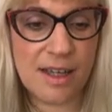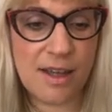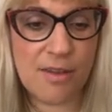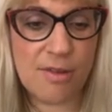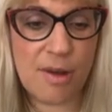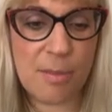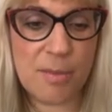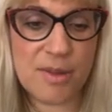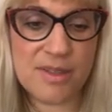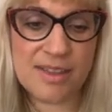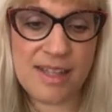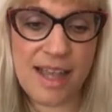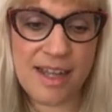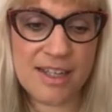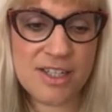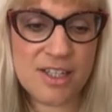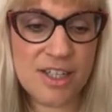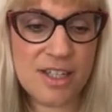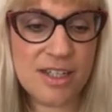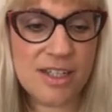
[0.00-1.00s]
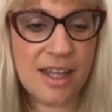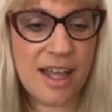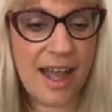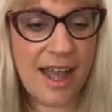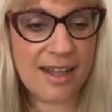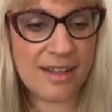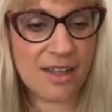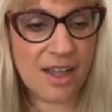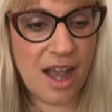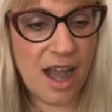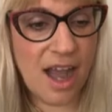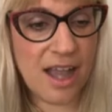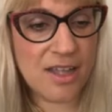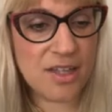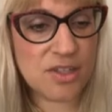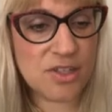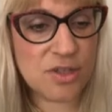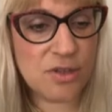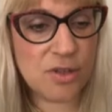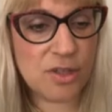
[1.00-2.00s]
For protection and the
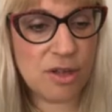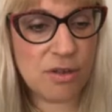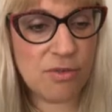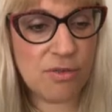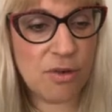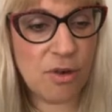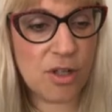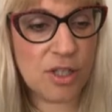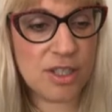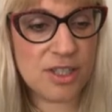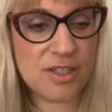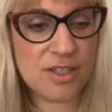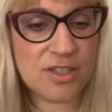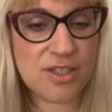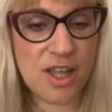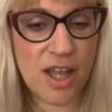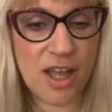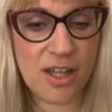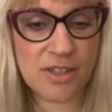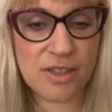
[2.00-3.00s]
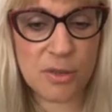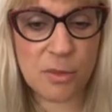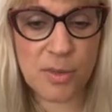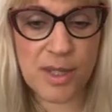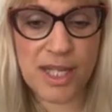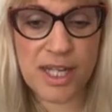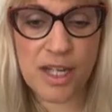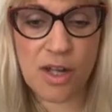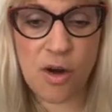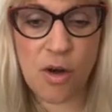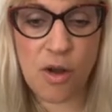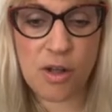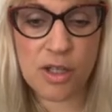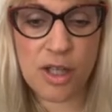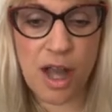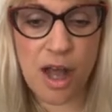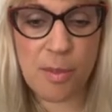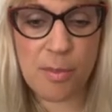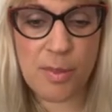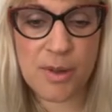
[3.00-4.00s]
highest good of all concerned, we
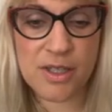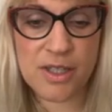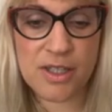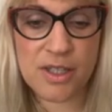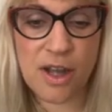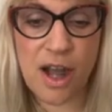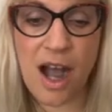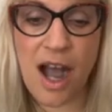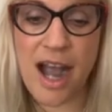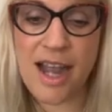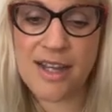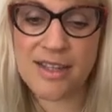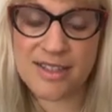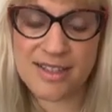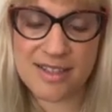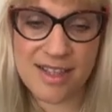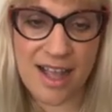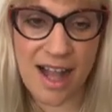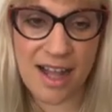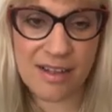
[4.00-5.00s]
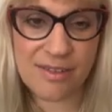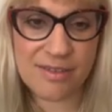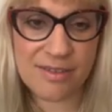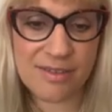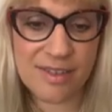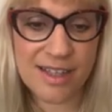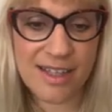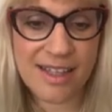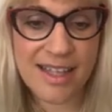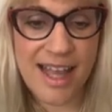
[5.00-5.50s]
call upon your higher self